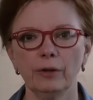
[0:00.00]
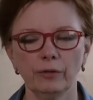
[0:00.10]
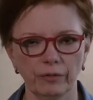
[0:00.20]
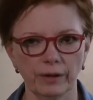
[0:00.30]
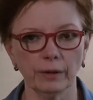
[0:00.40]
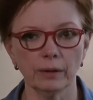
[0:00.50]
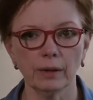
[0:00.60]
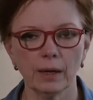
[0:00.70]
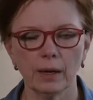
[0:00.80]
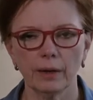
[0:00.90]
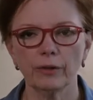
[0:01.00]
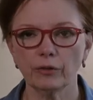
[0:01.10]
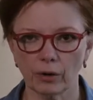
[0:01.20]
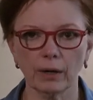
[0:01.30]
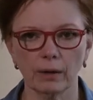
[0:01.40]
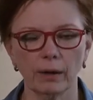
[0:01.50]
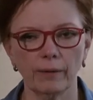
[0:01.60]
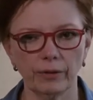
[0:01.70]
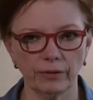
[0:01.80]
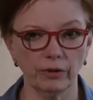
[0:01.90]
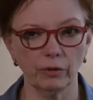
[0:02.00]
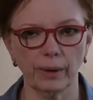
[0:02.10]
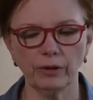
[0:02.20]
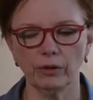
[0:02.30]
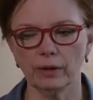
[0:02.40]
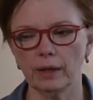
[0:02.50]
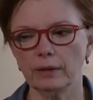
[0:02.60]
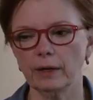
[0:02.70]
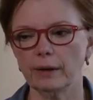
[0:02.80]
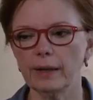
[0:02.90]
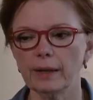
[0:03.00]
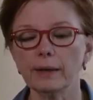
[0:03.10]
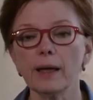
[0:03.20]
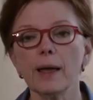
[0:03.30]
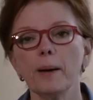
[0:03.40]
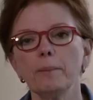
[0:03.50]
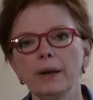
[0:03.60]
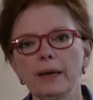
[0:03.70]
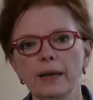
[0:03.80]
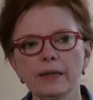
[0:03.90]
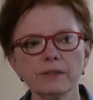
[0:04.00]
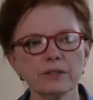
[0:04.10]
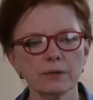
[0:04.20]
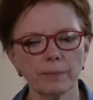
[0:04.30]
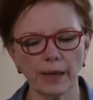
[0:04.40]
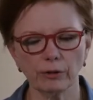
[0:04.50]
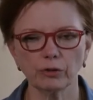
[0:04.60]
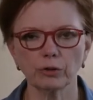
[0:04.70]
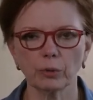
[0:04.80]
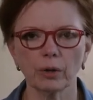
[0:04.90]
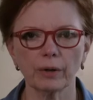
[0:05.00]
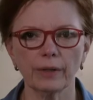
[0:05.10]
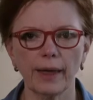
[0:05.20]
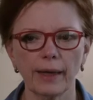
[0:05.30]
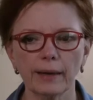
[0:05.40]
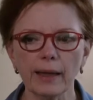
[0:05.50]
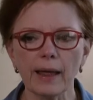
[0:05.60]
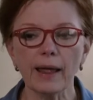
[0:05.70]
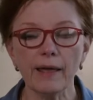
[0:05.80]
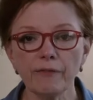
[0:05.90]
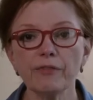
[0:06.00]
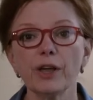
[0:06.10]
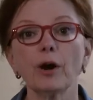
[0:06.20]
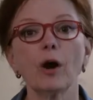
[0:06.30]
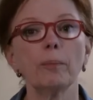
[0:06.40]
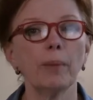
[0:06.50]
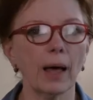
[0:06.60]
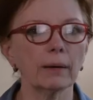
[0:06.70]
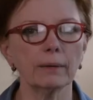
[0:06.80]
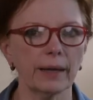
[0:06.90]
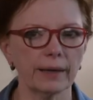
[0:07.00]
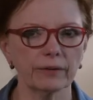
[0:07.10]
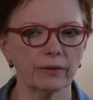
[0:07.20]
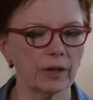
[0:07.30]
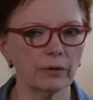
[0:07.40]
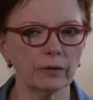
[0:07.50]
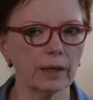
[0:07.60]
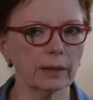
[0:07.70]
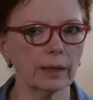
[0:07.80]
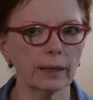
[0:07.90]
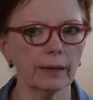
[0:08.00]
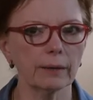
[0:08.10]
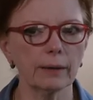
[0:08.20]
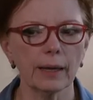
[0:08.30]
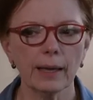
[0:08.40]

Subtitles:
you feel the struggle of the situation that they're in. But it is to make sure that if there are bottlenecks, those get cleared.